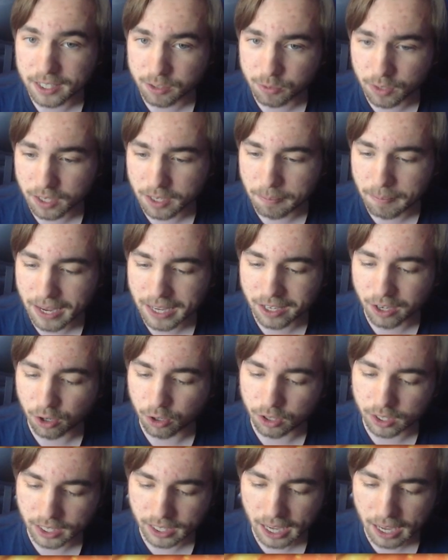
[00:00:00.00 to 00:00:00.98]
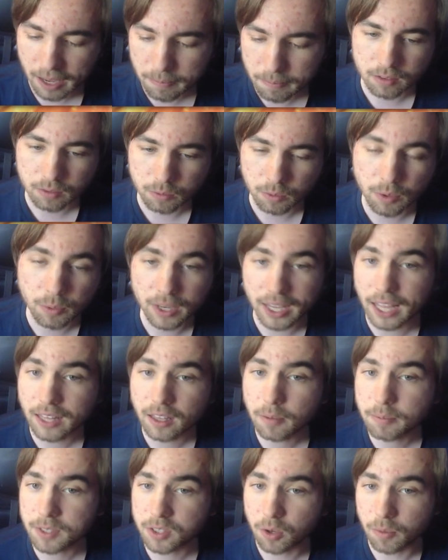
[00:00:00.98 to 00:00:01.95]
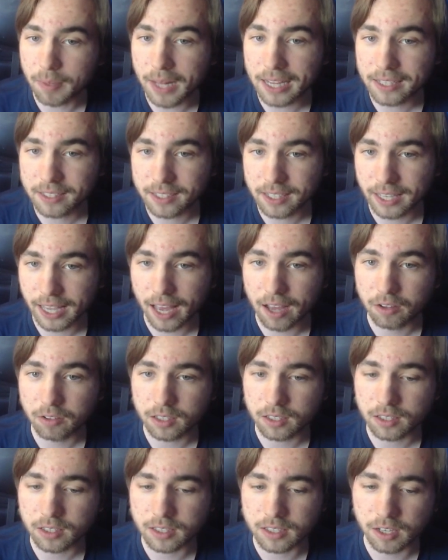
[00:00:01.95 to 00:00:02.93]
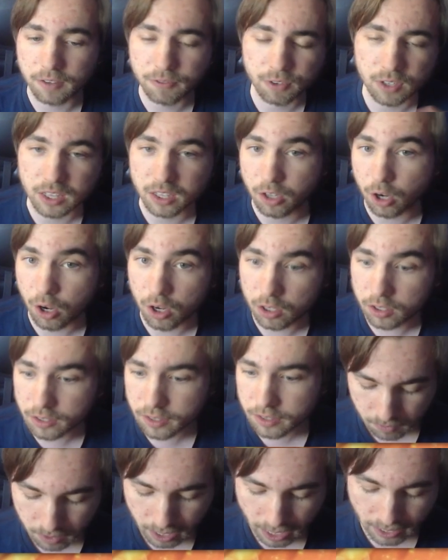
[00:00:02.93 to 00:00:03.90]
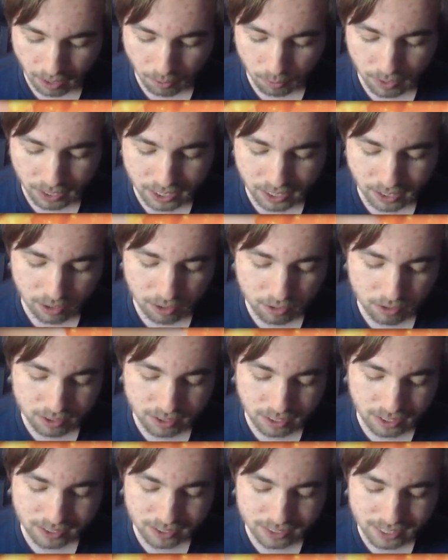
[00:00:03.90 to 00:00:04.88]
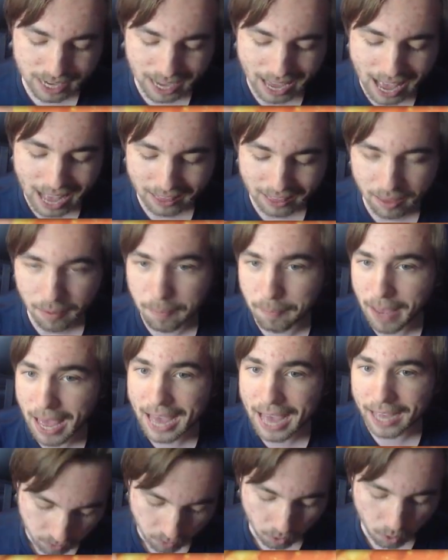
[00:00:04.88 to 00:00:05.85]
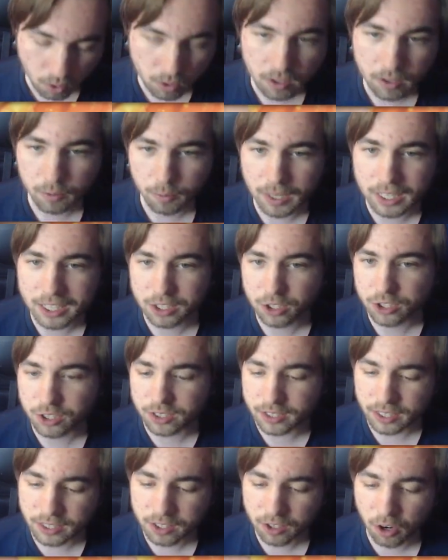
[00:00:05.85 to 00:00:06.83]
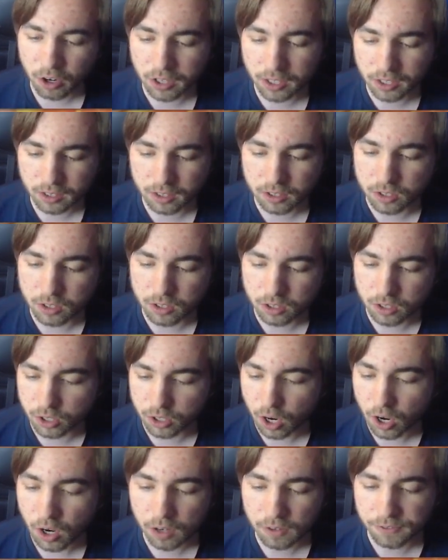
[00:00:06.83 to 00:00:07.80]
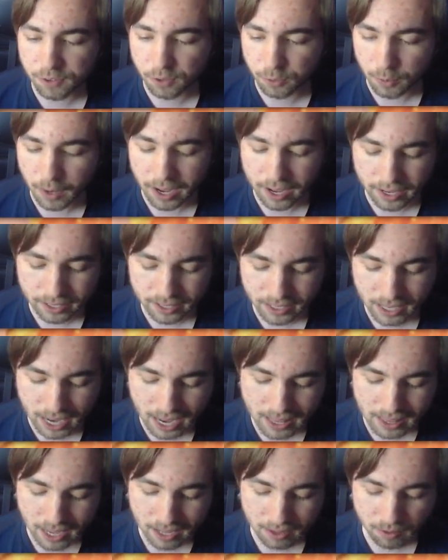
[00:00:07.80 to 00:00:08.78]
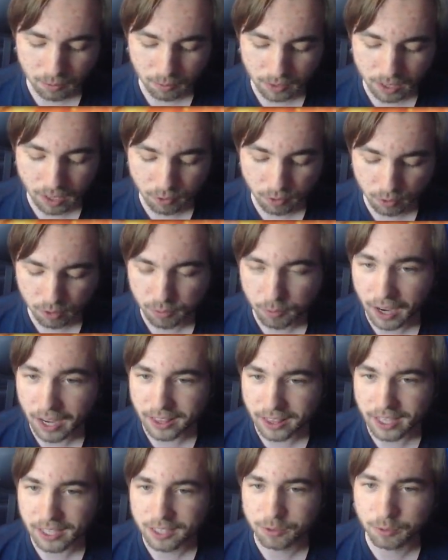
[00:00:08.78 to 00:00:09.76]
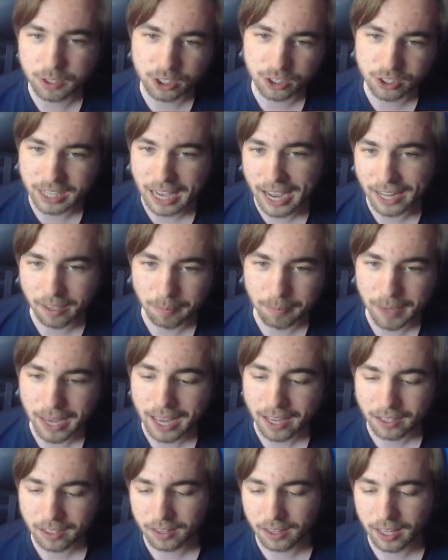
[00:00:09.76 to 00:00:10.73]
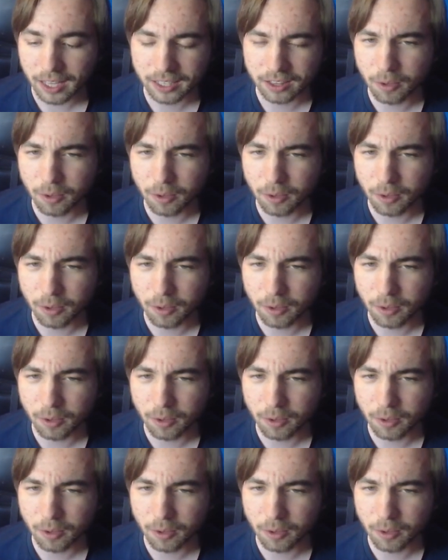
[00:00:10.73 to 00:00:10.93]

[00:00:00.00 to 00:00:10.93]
we can make early game where we end up soul blasting out different dolls and then we can use this to add them back. Or we can just discard a doll for ride and then whenever we ride this, we just add it back. Like no